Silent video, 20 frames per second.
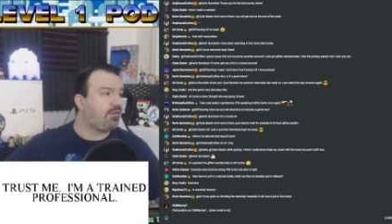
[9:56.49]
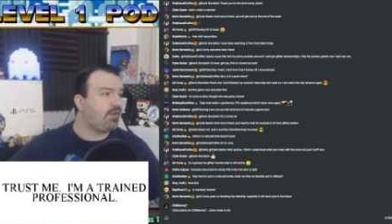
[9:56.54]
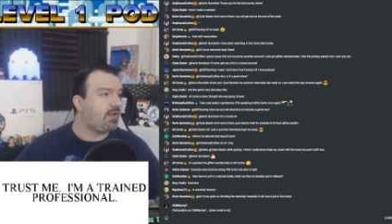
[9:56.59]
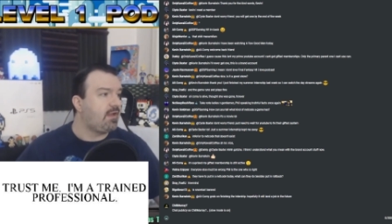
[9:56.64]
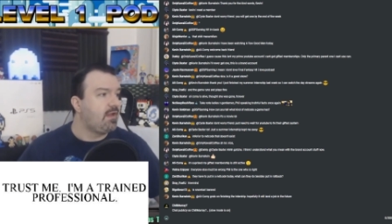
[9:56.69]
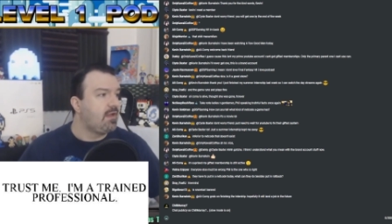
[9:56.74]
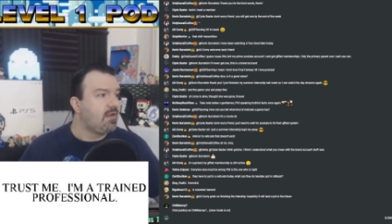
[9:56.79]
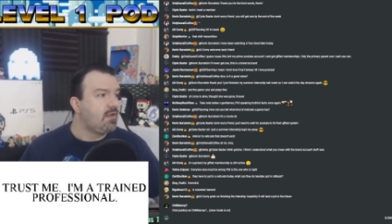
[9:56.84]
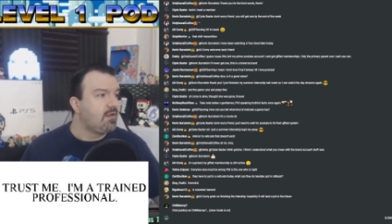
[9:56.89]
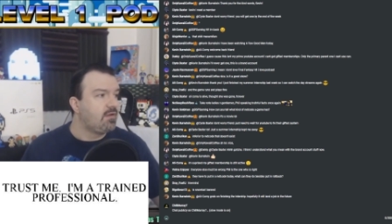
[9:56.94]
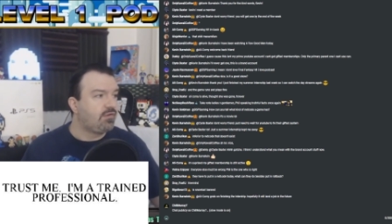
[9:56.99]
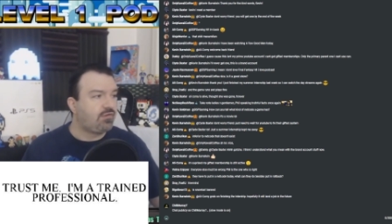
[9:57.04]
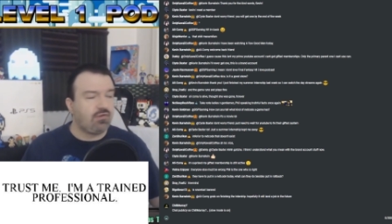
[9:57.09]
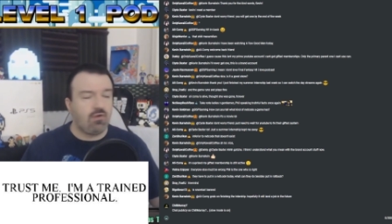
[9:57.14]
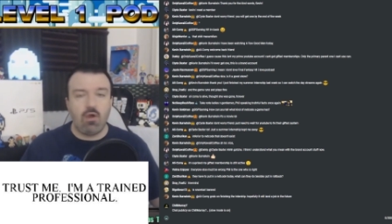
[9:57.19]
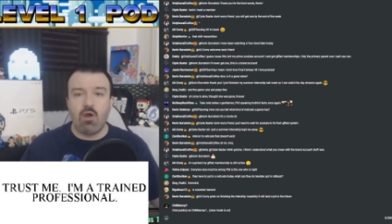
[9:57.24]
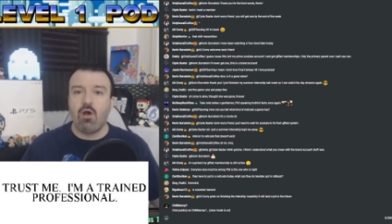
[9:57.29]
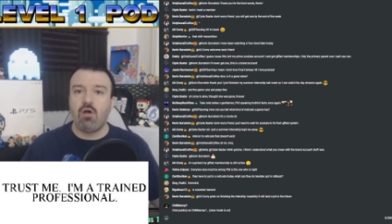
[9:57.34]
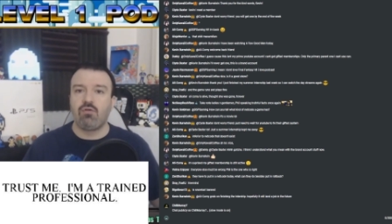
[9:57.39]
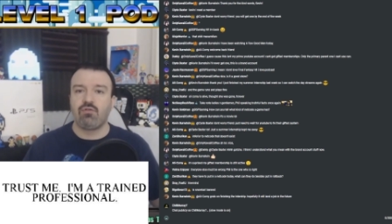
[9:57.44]
It's like,
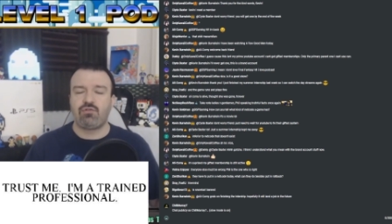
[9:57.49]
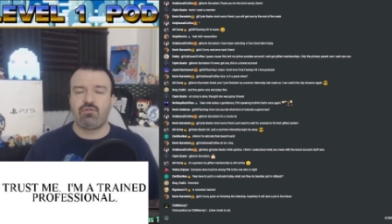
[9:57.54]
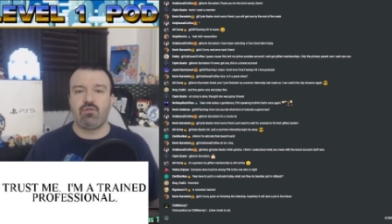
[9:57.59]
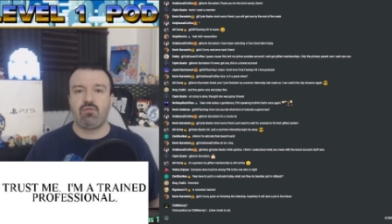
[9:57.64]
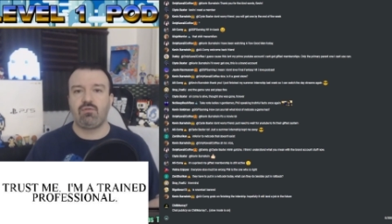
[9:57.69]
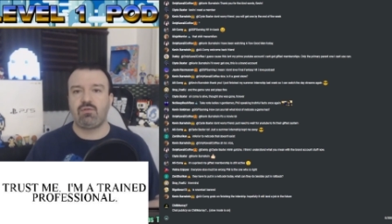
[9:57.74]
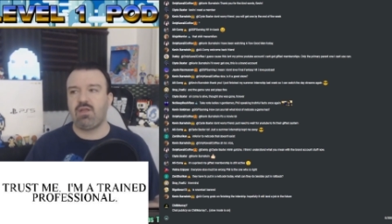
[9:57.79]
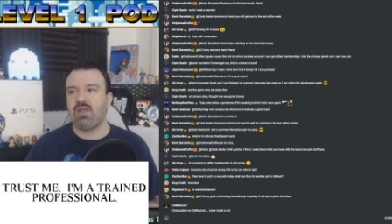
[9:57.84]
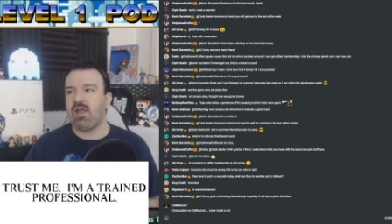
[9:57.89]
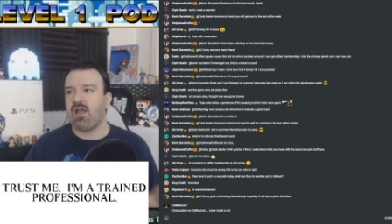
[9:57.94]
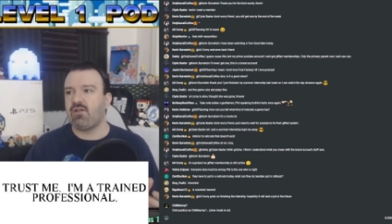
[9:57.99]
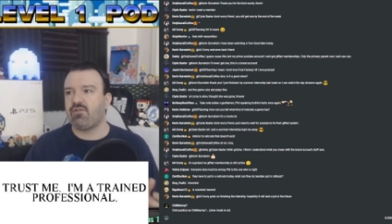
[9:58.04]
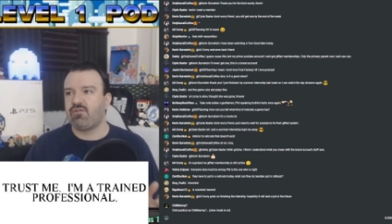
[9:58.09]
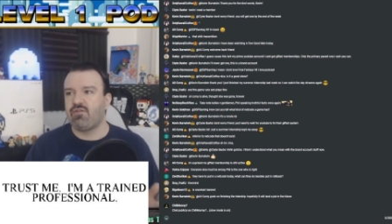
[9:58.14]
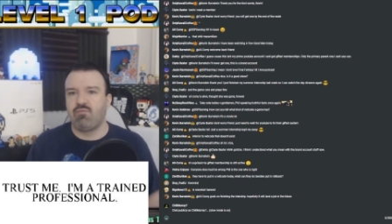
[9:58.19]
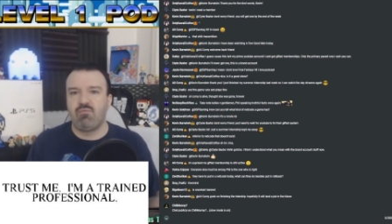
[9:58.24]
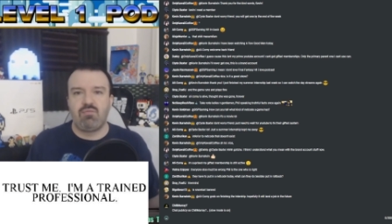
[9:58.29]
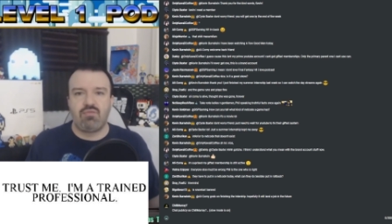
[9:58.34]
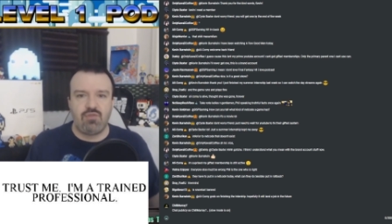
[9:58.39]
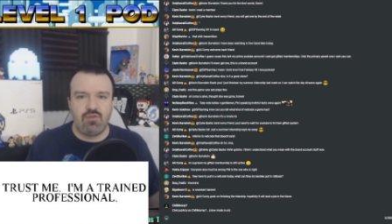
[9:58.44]
so, oh, so it
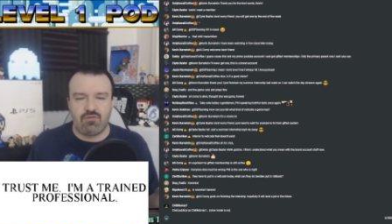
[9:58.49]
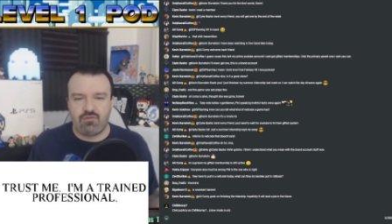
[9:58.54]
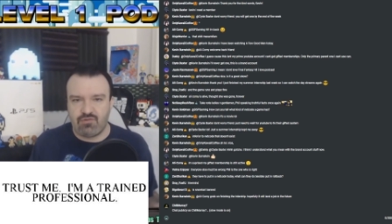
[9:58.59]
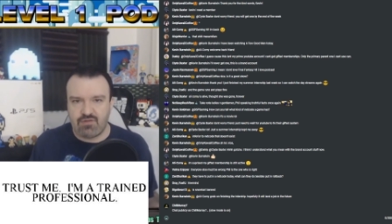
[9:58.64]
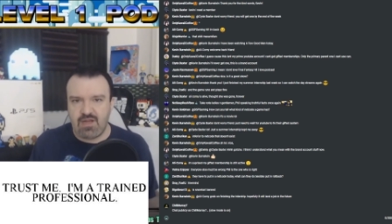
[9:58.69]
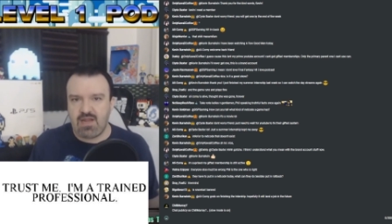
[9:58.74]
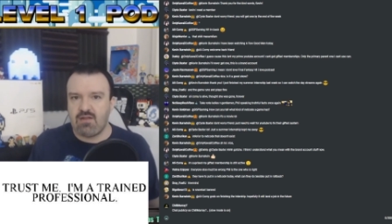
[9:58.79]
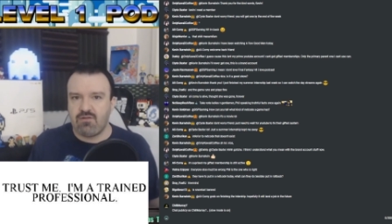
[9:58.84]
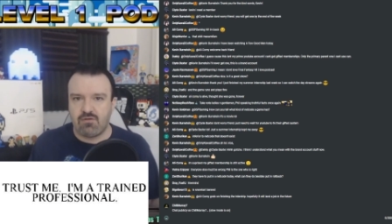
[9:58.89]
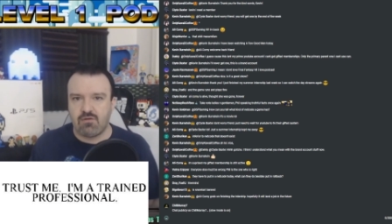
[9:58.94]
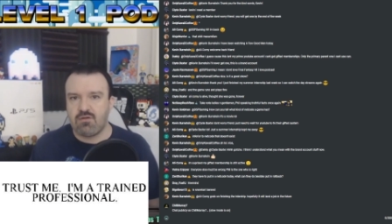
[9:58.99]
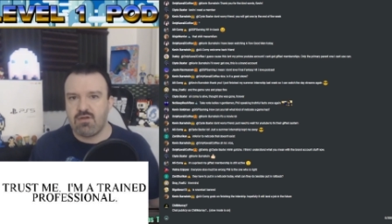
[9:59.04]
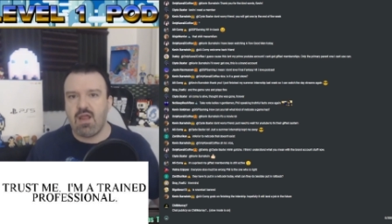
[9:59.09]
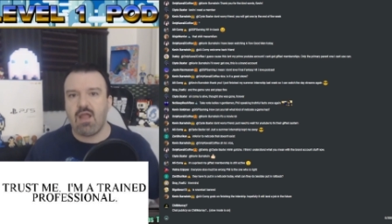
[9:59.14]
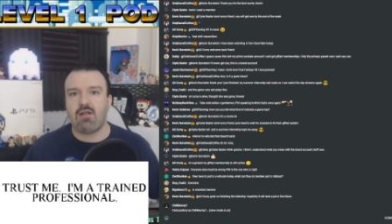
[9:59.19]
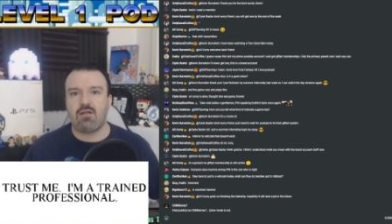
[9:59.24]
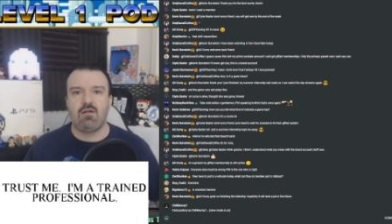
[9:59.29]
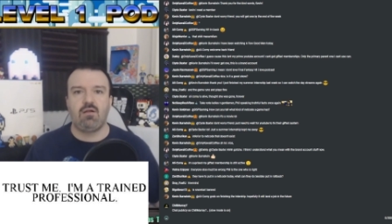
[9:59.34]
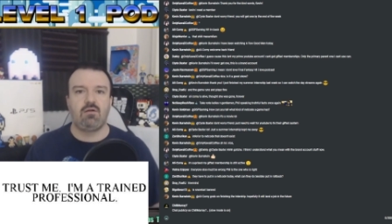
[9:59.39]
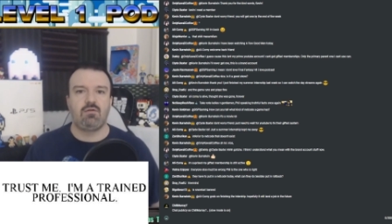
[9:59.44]
has the standard
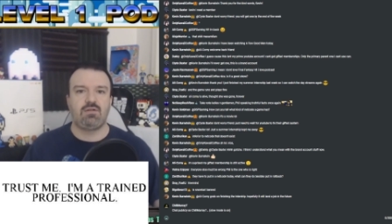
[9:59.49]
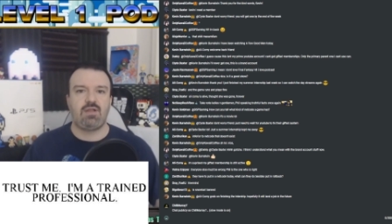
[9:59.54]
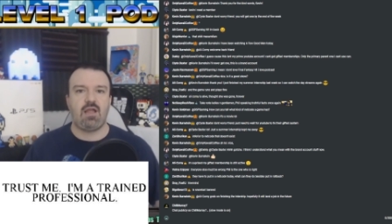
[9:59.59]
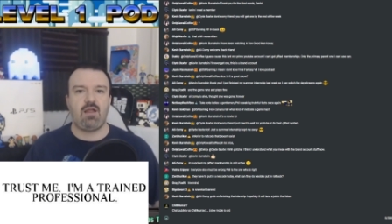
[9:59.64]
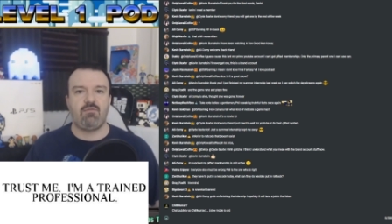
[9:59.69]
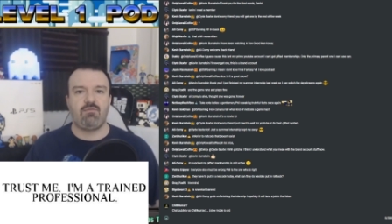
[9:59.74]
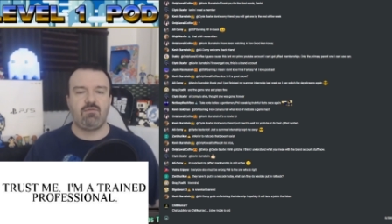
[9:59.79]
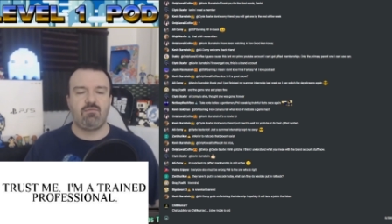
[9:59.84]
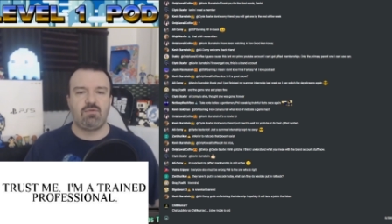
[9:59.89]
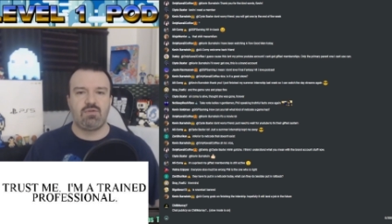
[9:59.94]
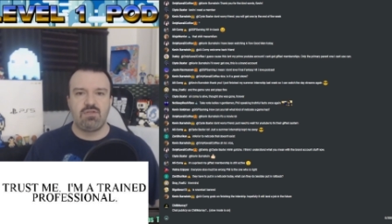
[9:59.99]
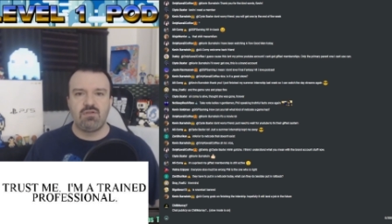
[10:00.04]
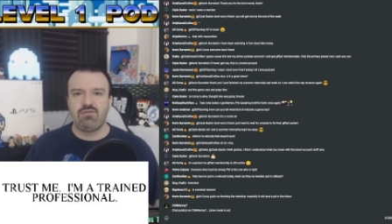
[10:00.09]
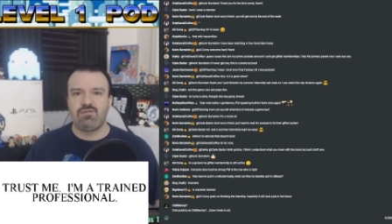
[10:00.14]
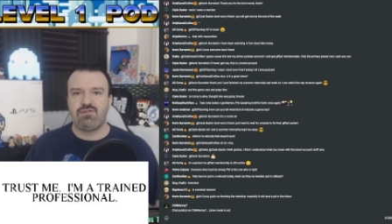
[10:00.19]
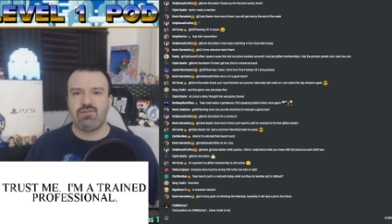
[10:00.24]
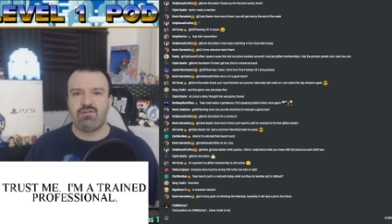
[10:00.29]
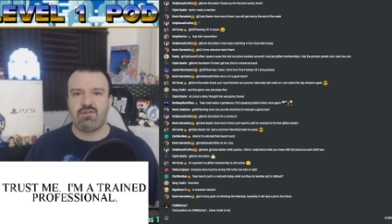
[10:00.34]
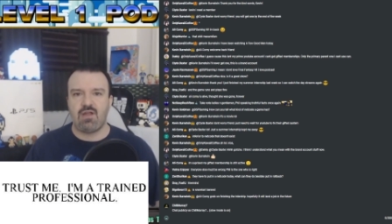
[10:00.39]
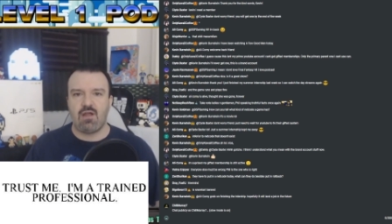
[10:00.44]
netcode that everyone
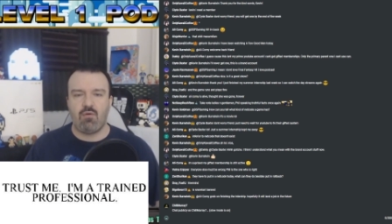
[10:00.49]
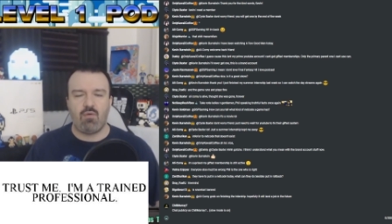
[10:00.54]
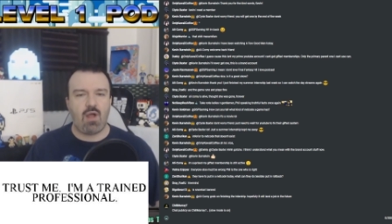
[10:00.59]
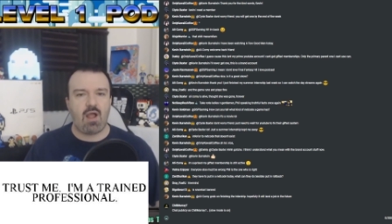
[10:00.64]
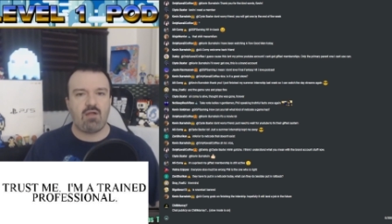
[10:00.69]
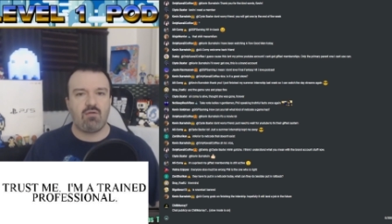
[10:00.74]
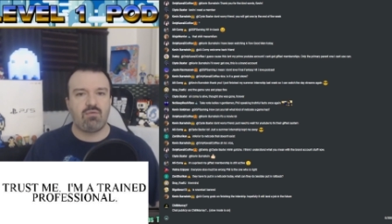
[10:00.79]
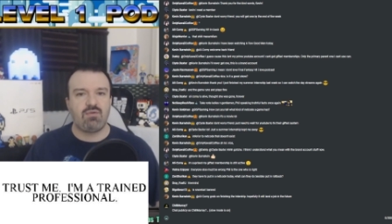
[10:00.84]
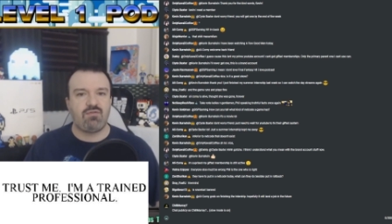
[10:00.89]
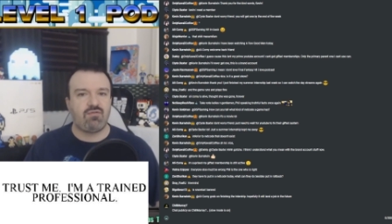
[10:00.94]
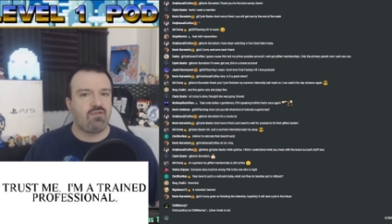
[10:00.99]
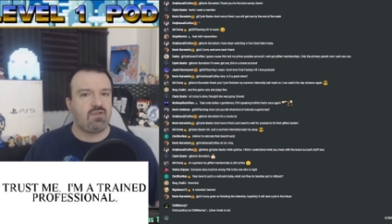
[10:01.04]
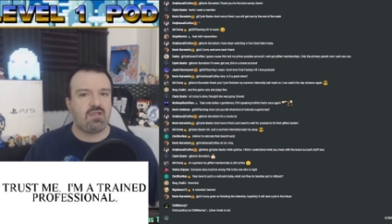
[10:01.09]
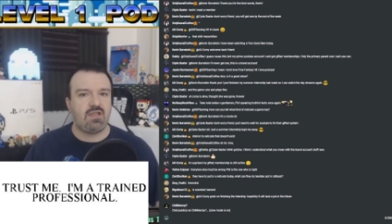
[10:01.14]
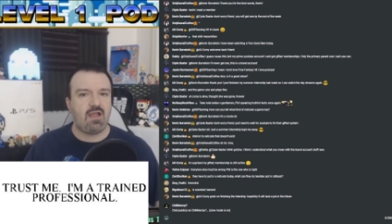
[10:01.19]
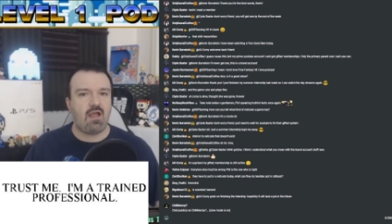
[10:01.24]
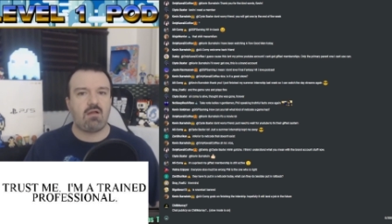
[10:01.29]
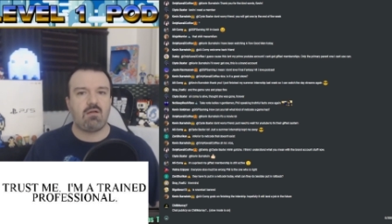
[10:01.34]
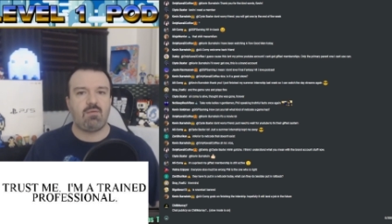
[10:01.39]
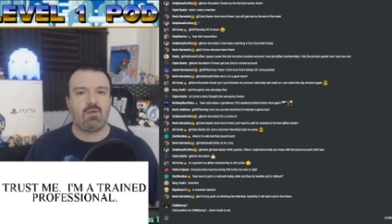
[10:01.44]
uses now. Why are we
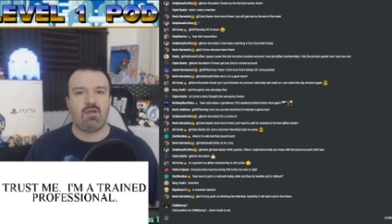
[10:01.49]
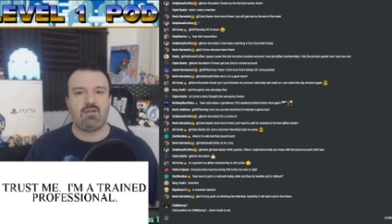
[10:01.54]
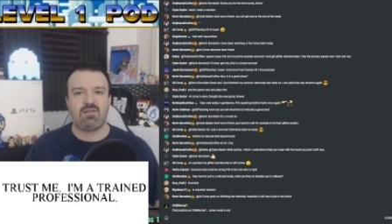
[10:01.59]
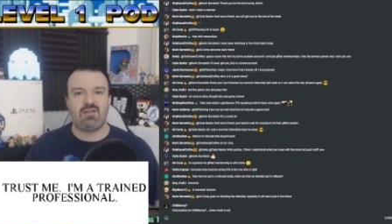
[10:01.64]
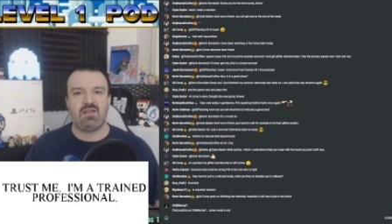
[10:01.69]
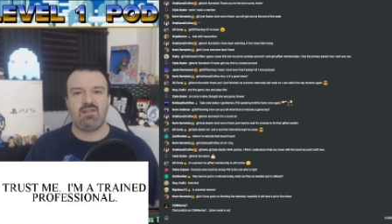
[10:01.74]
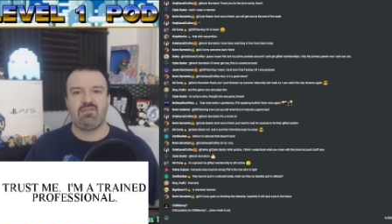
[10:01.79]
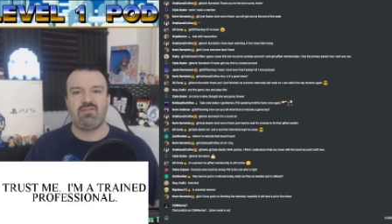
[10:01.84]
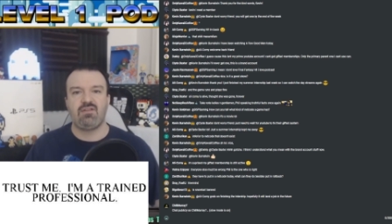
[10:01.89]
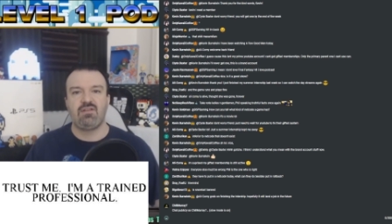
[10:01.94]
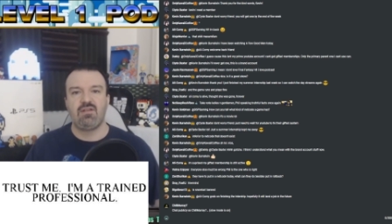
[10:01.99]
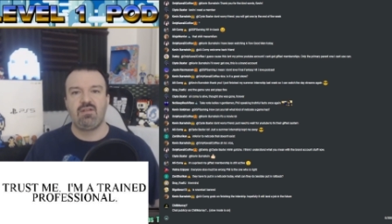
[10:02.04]
freaking out about this?